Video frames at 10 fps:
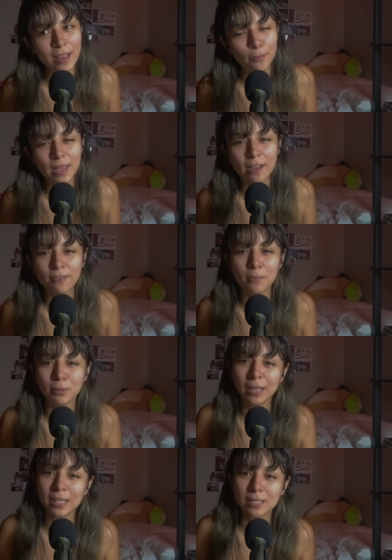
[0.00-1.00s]
and we have
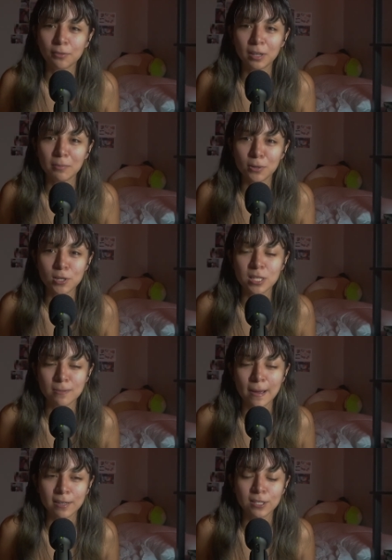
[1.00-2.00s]
completely different emotions
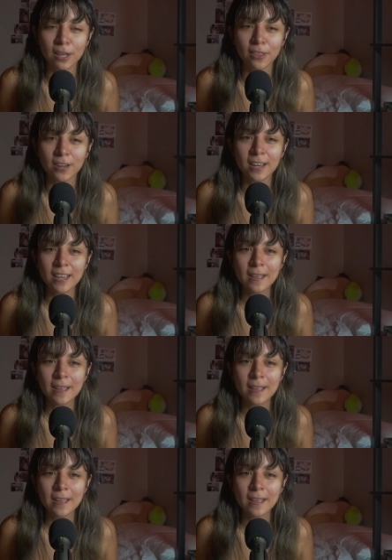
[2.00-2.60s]
about each other.